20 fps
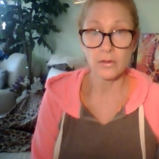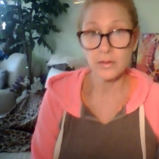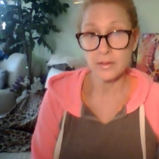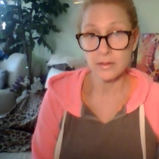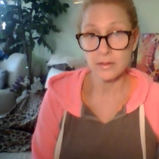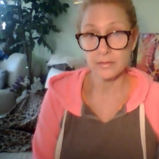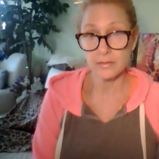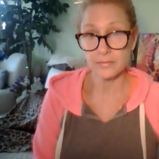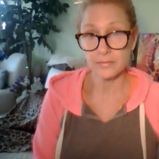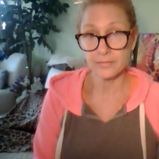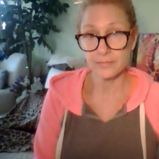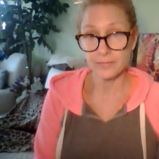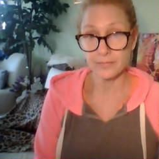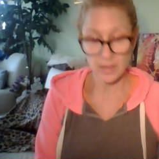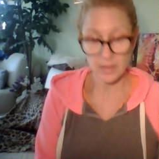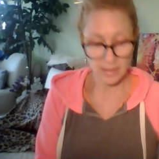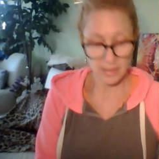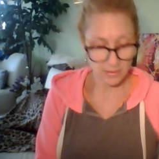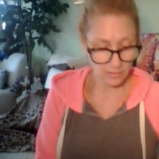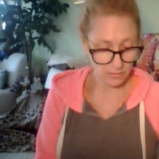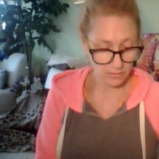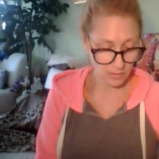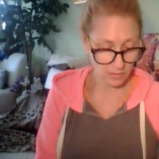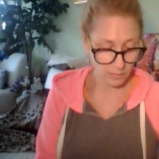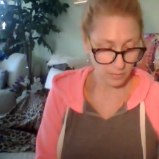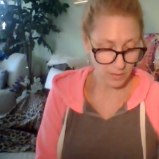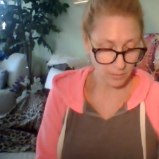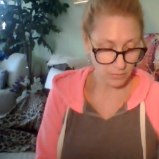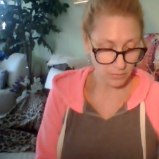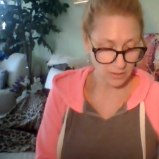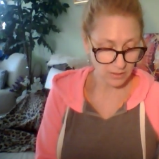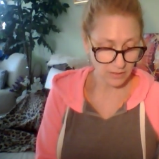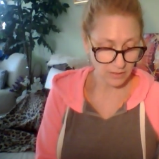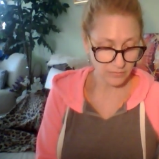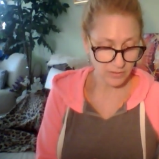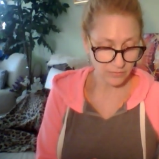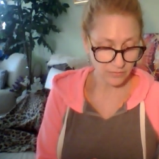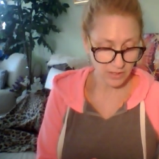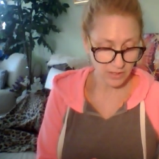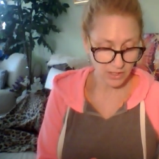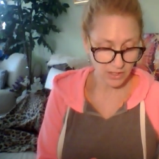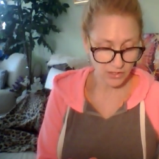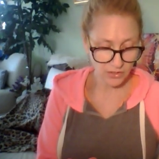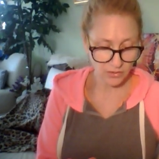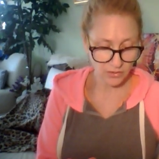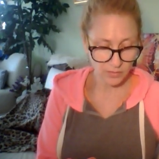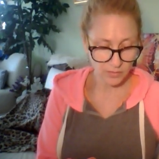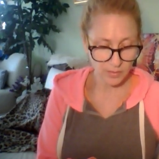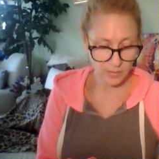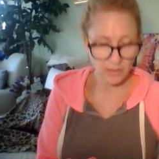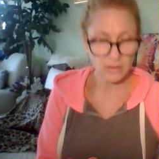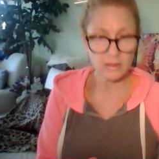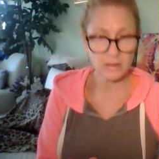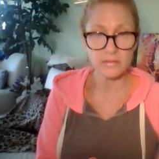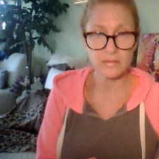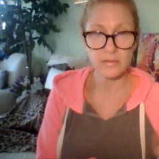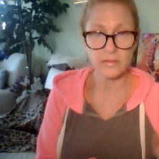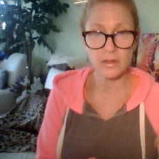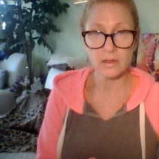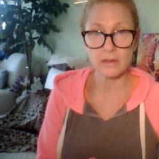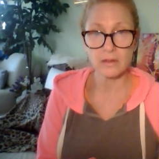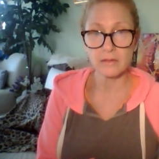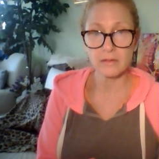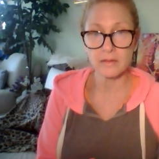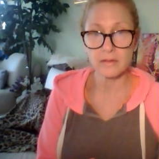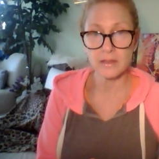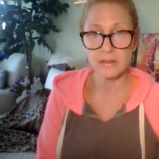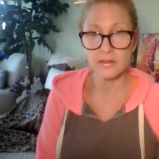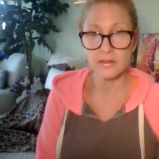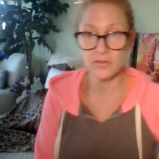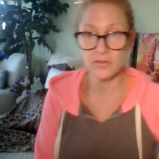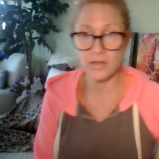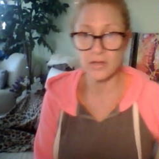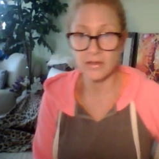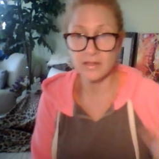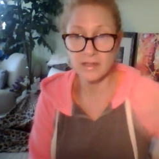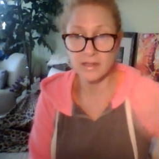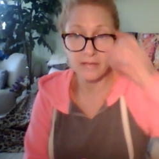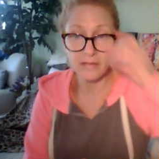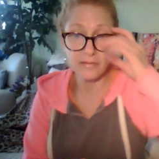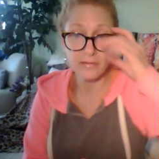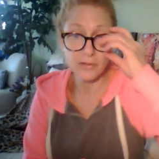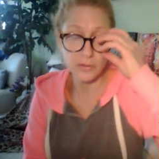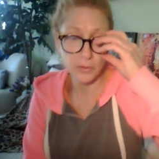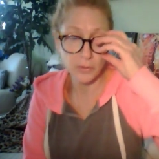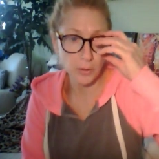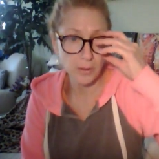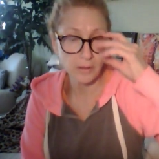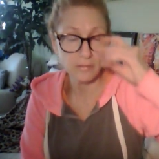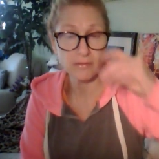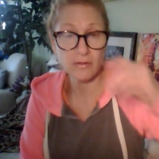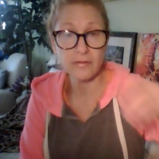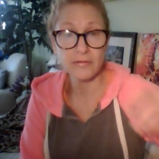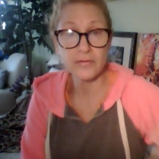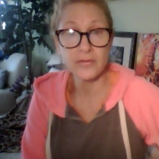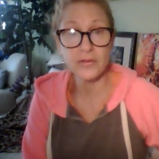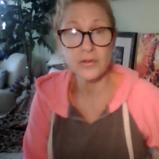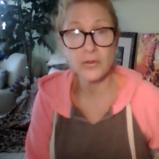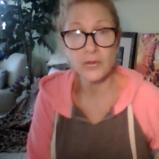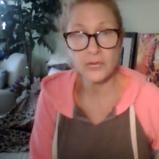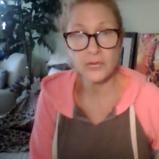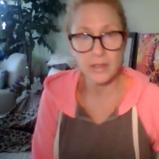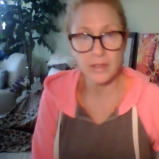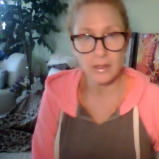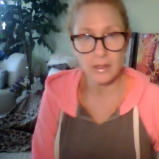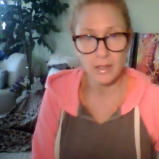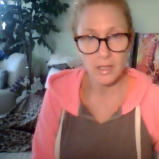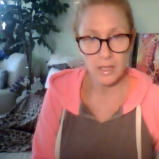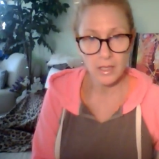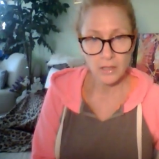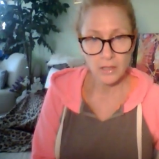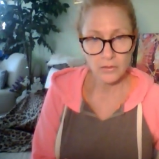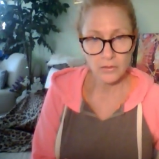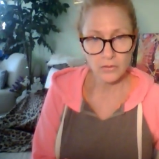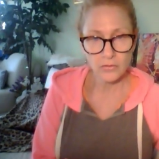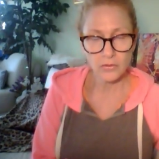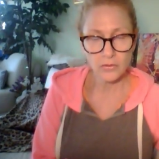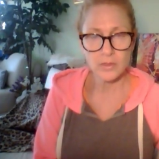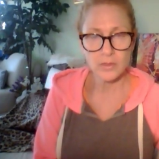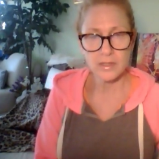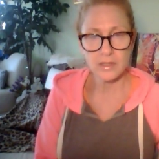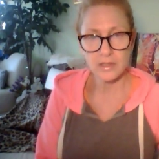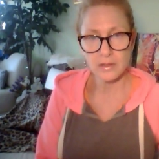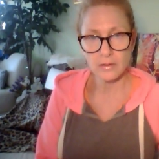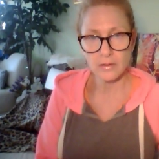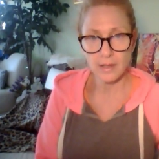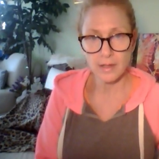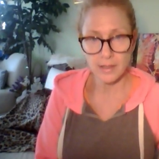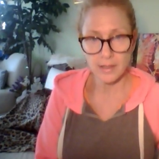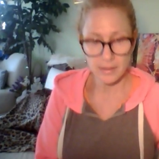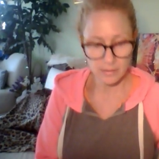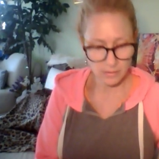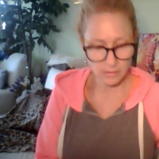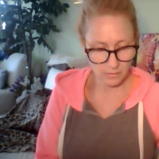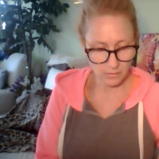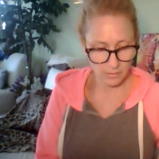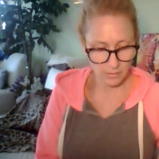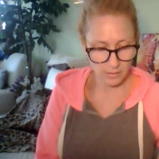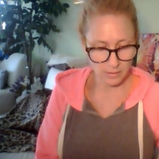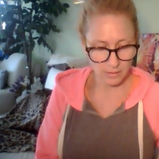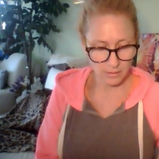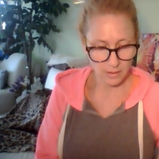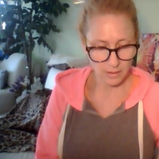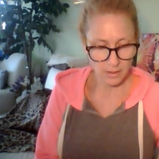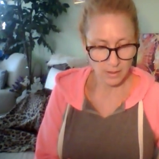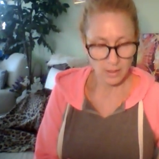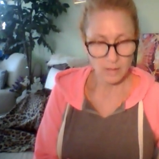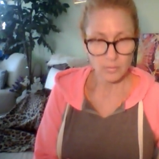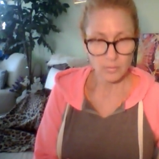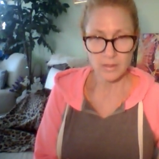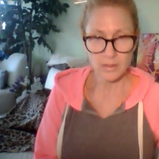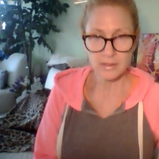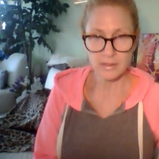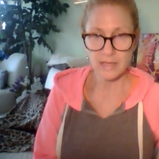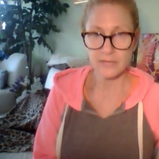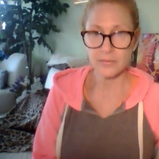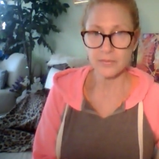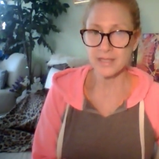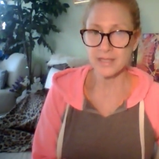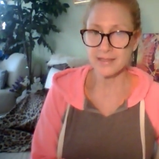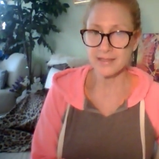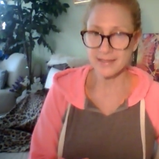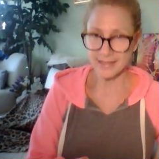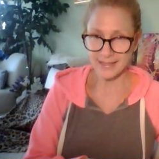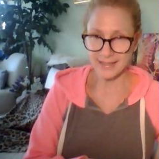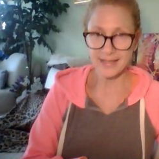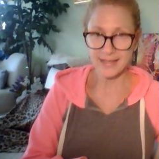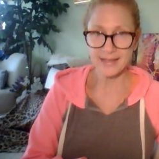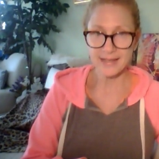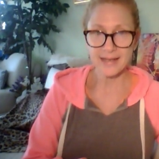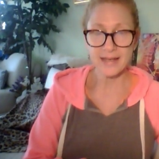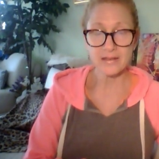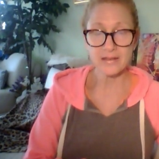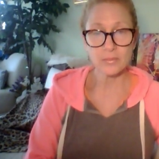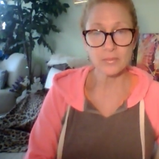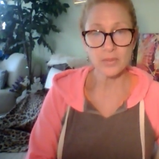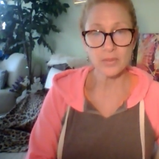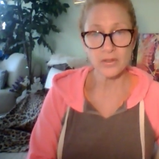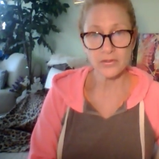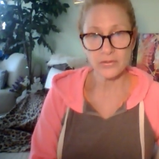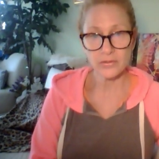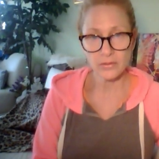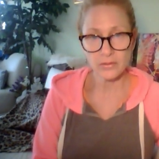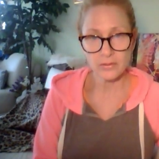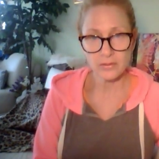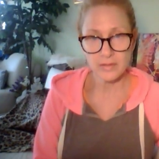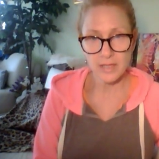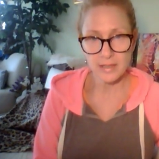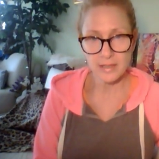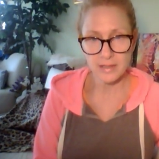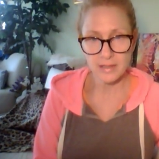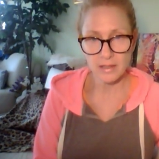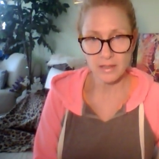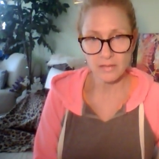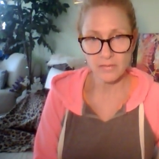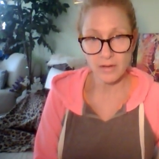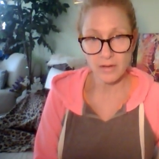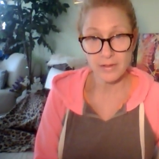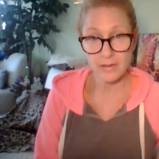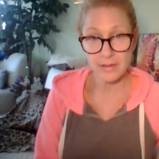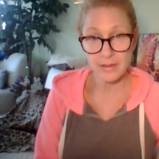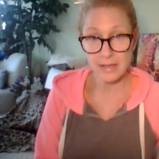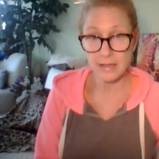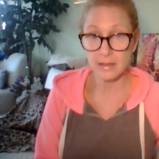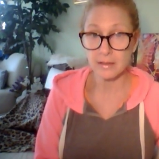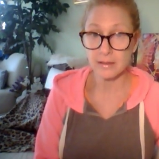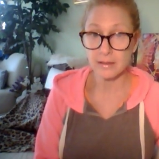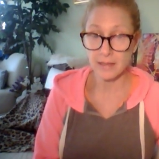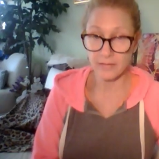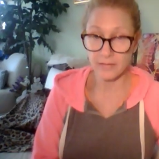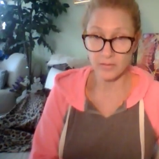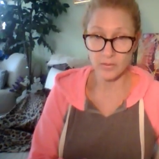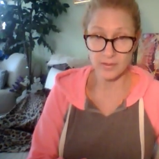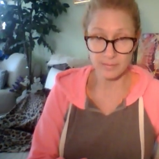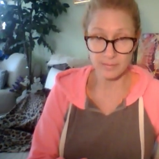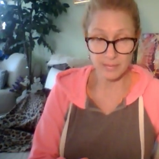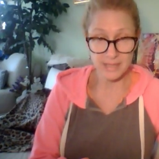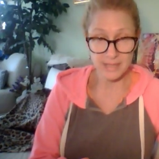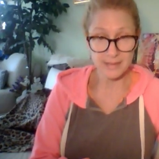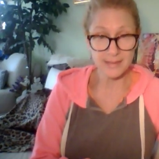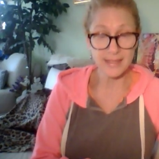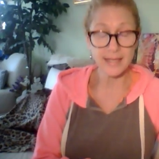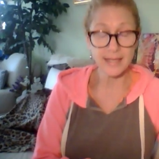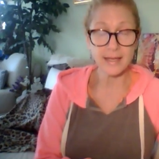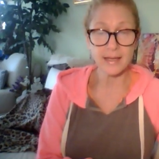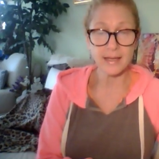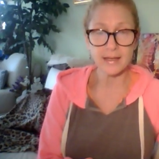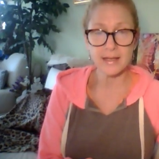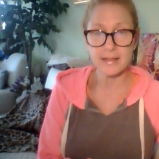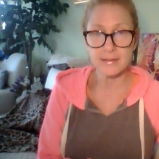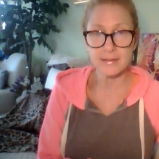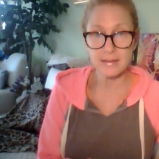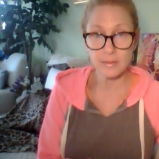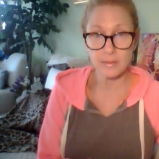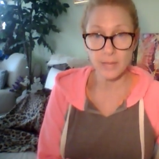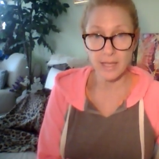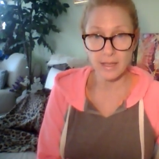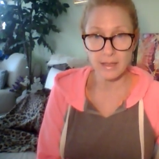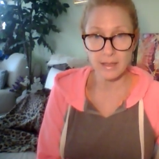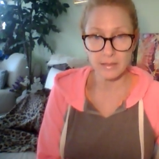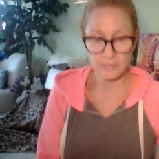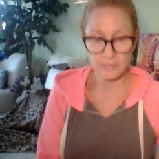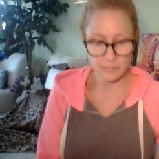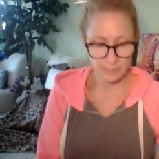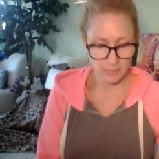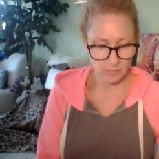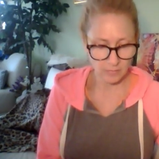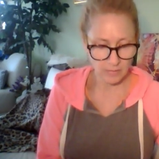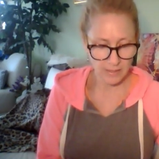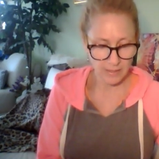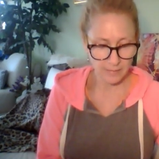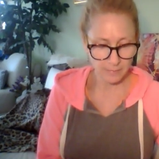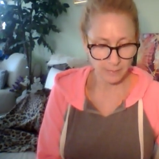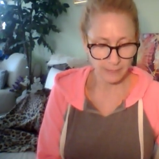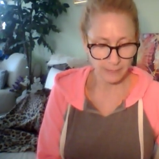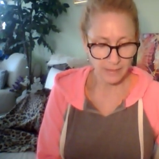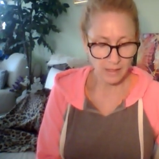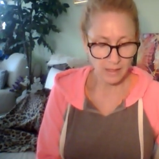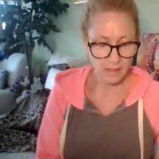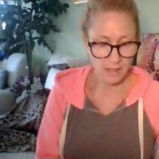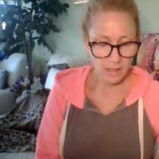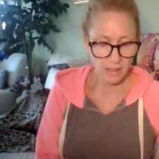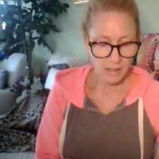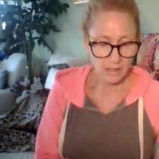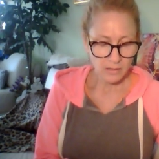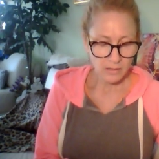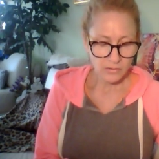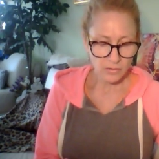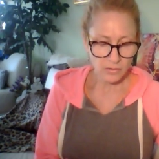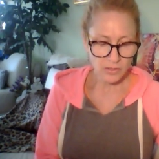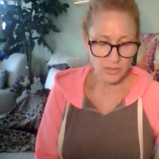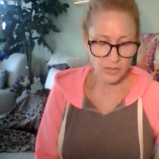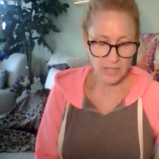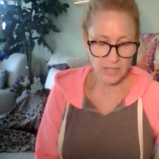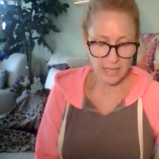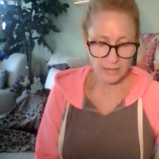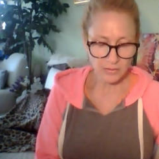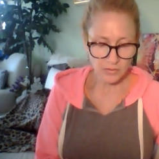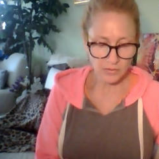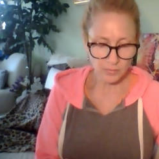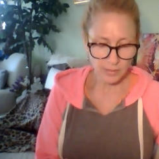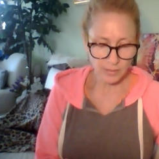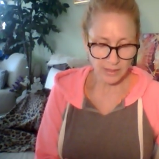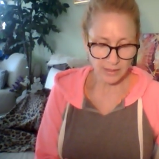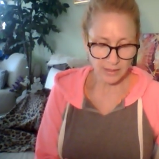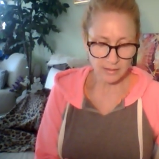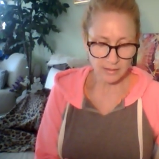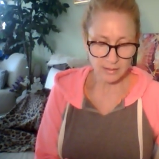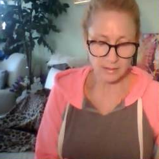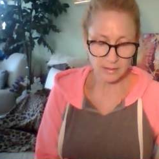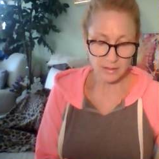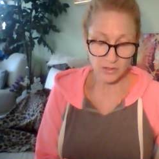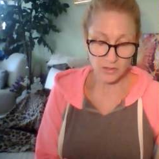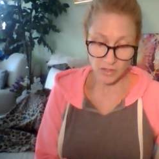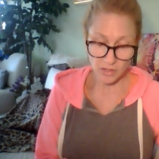ulcer. Okay, so some people could have different issues because of all the stress they've endured and refusing to do what's in their highest good, because they have to be seen as the person who takes care of everything. They have to be seen as the man, right? So the challenge being is the